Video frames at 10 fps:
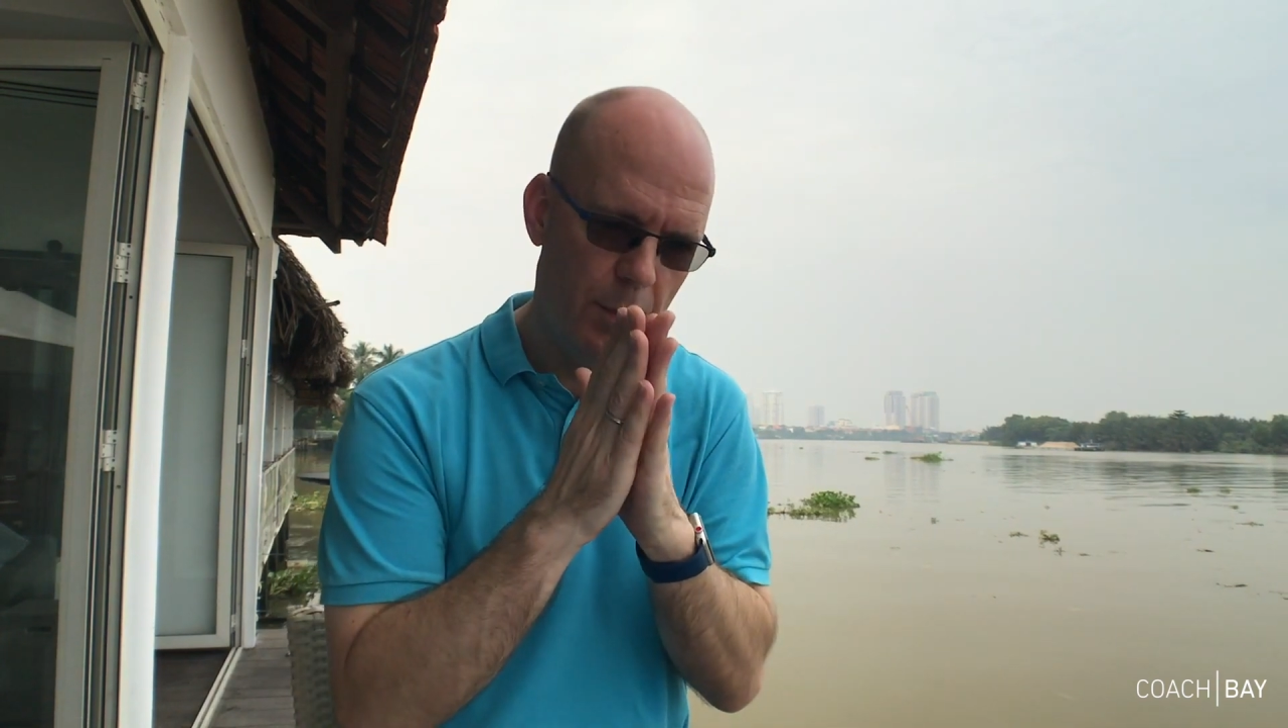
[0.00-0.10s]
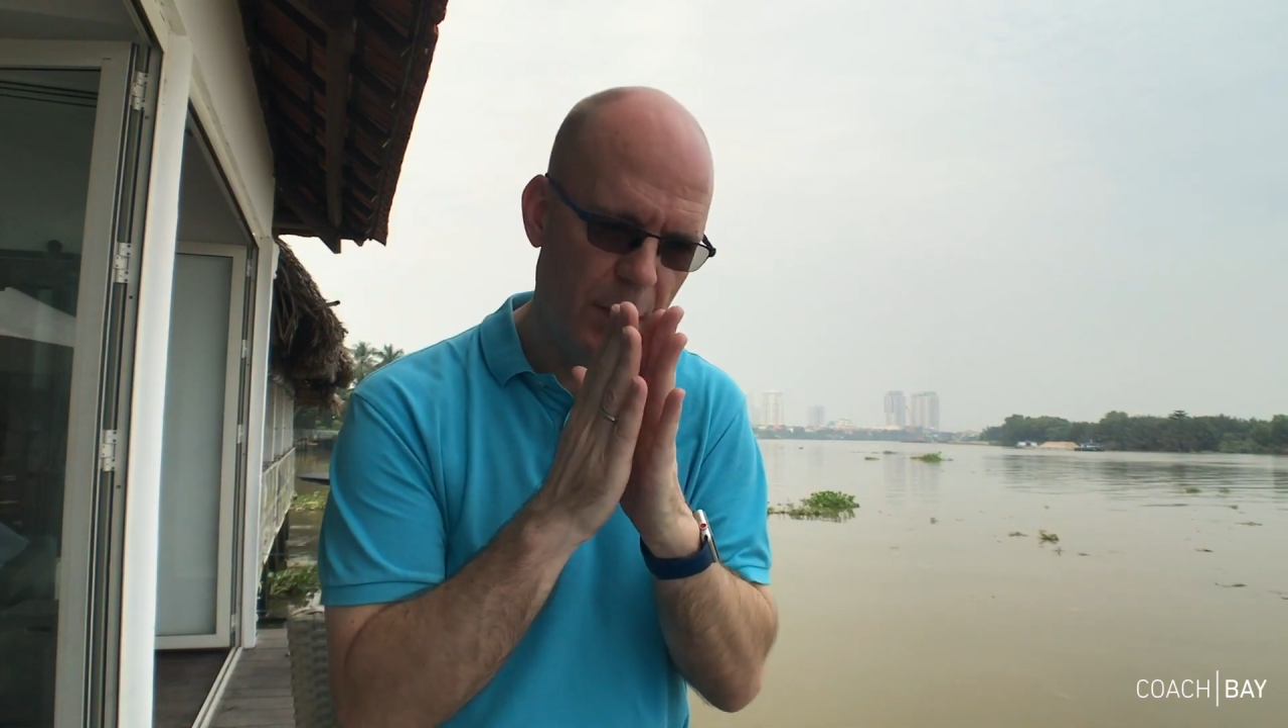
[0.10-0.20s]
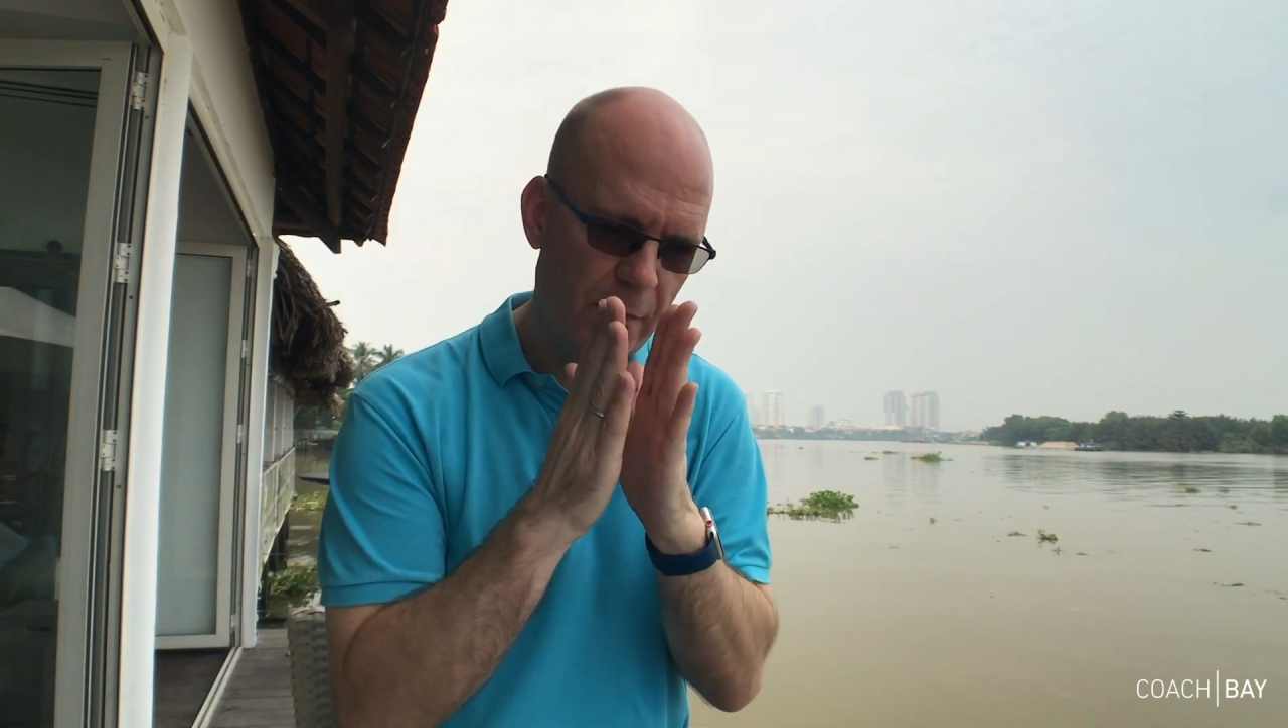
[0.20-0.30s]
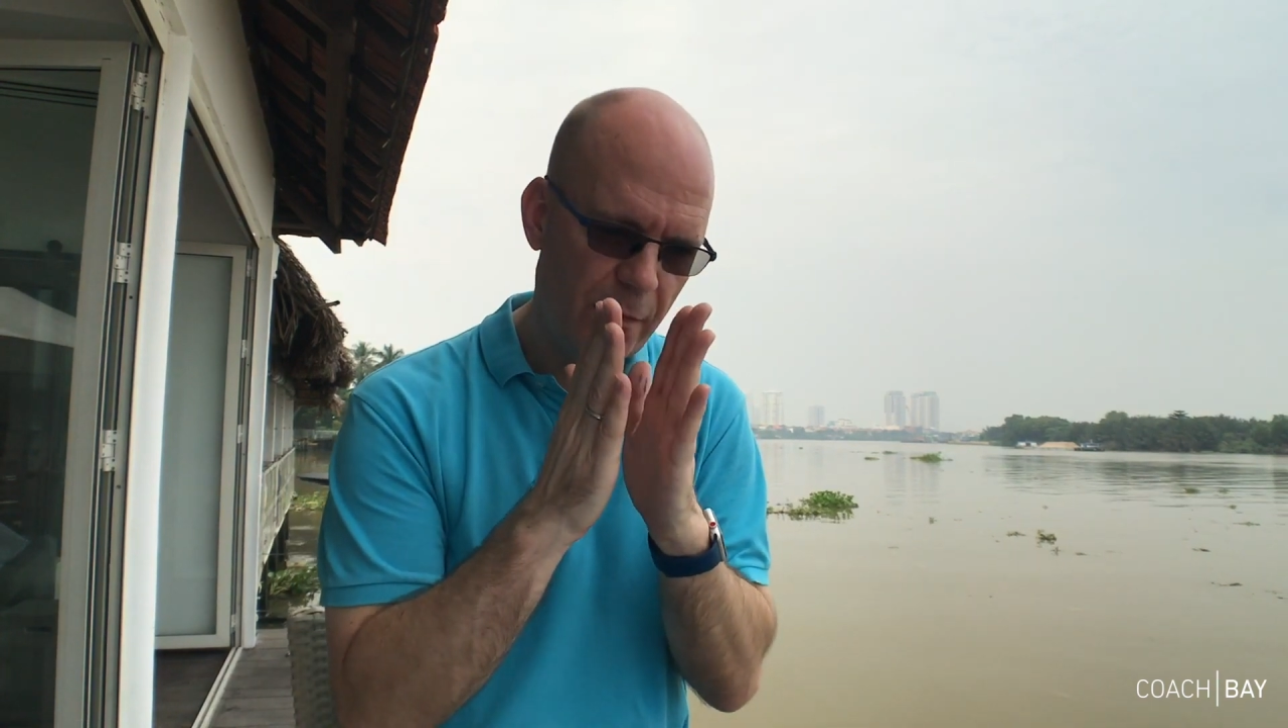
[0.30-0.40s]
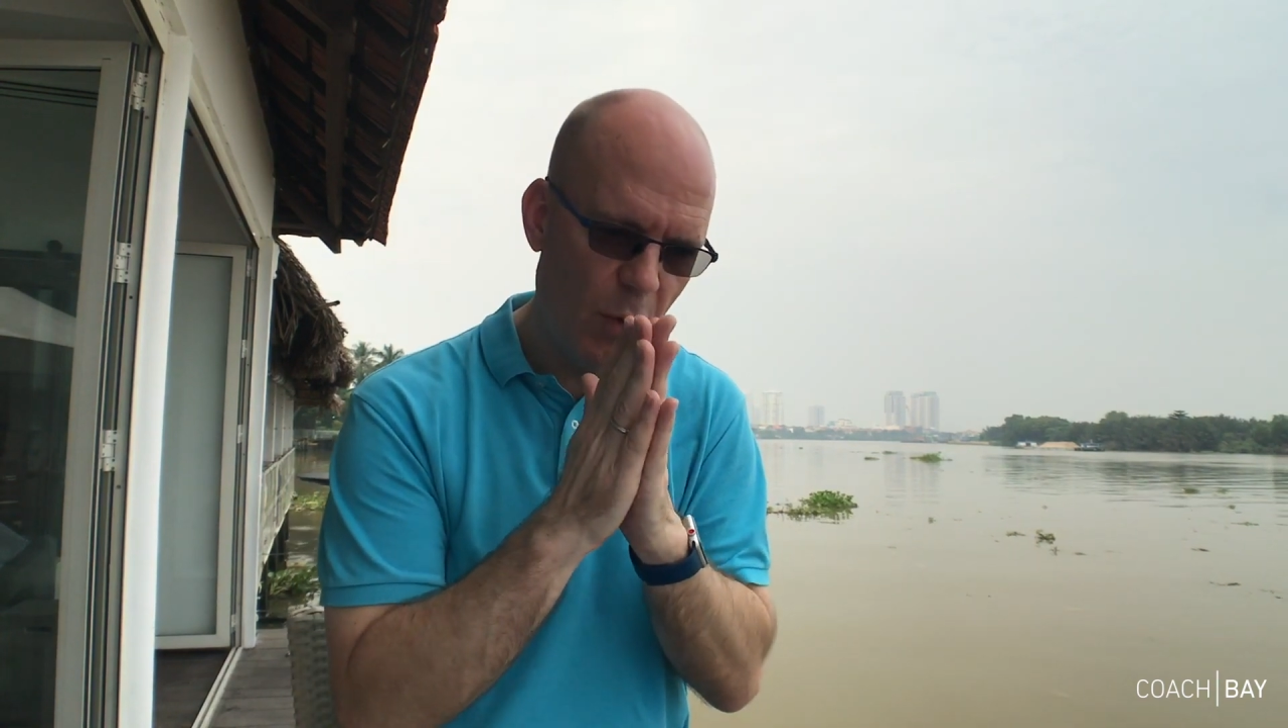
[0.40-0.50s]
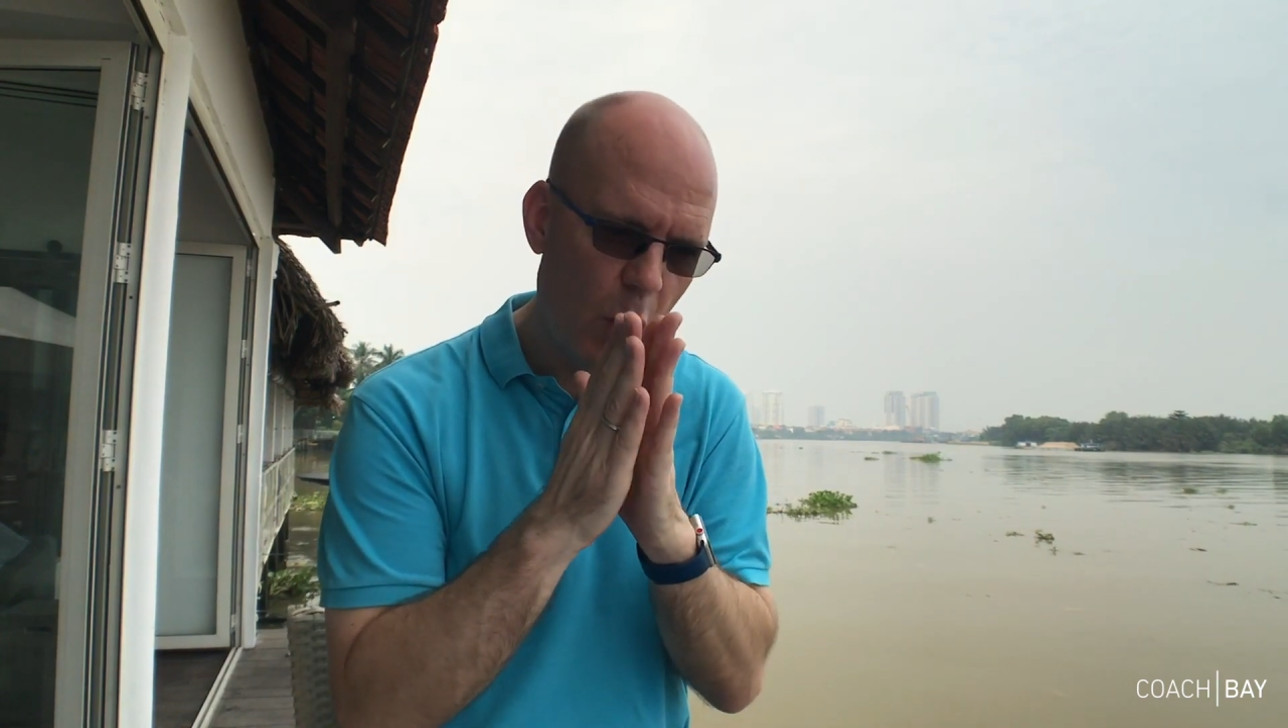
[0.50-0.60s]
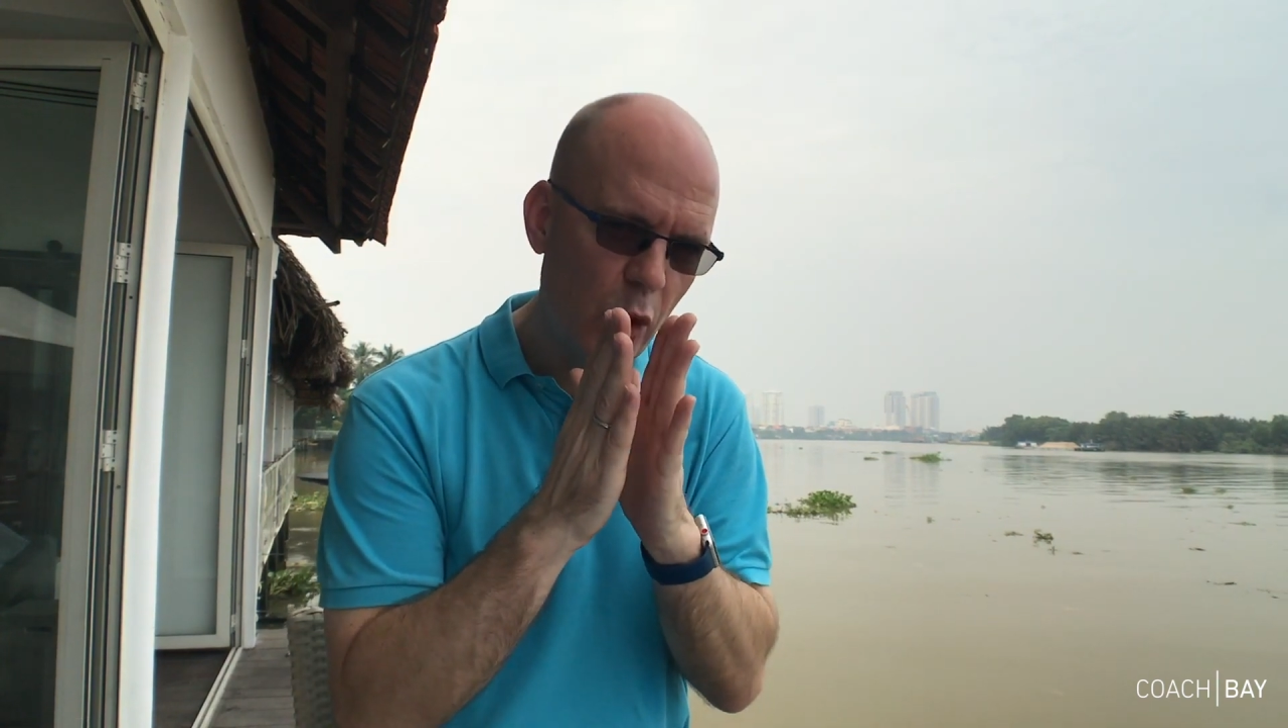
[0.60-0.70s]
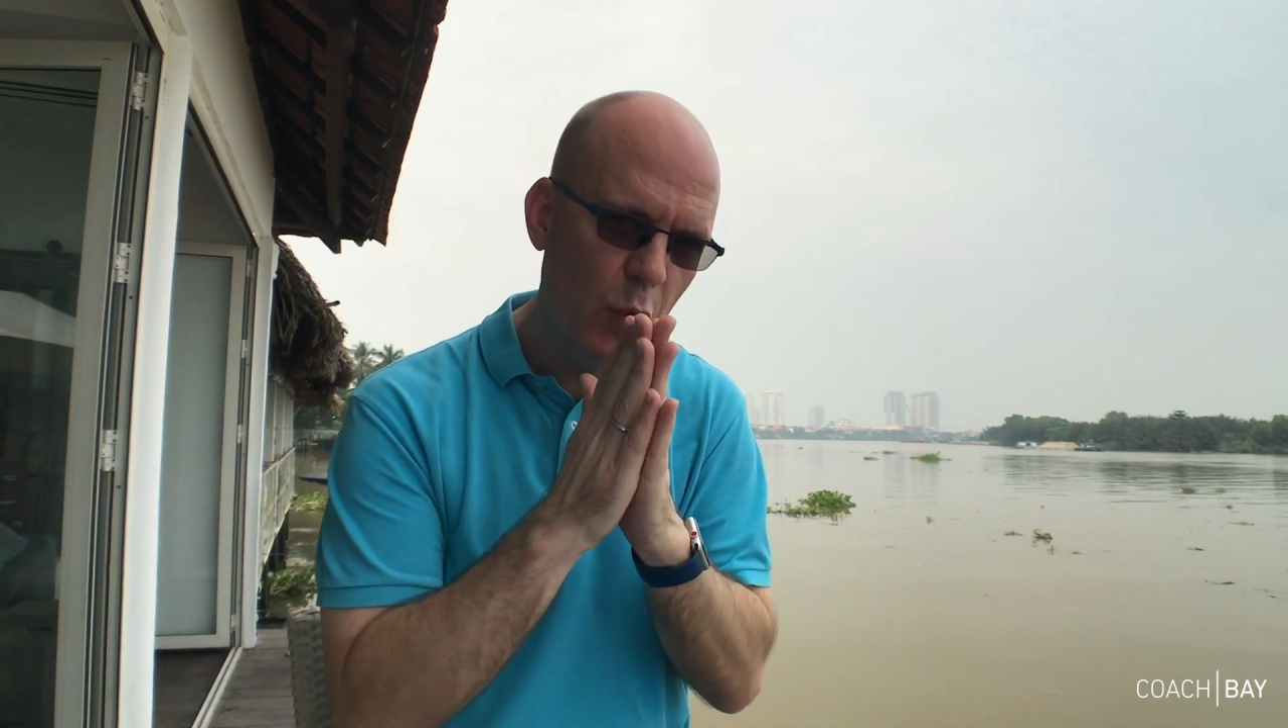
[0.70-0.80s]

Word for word: before